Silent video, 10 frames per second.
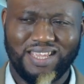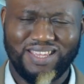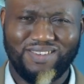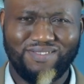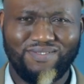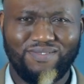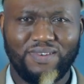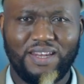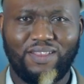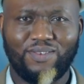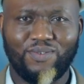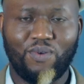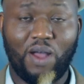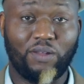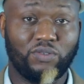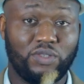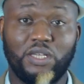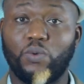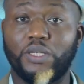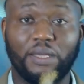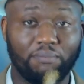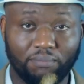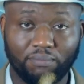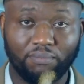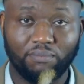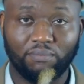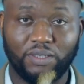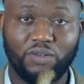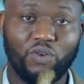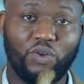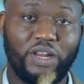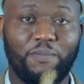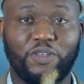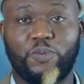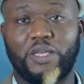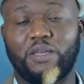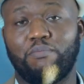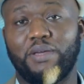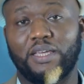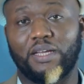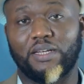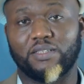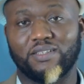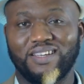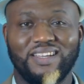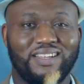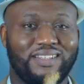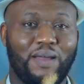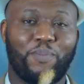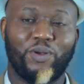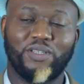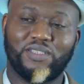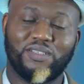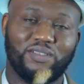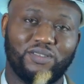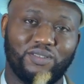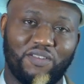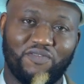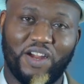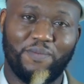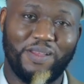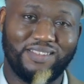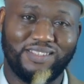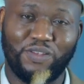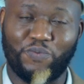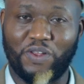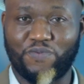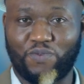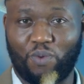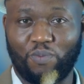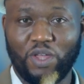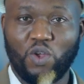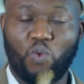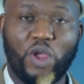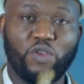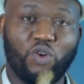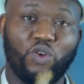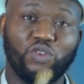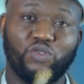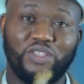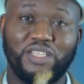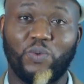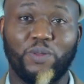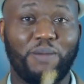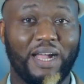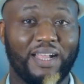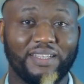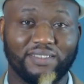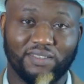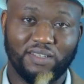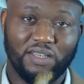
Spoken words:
you need to know how to deal with them. You don't go there and be speaking big English. That political environment is different from when you're going to deal with bankers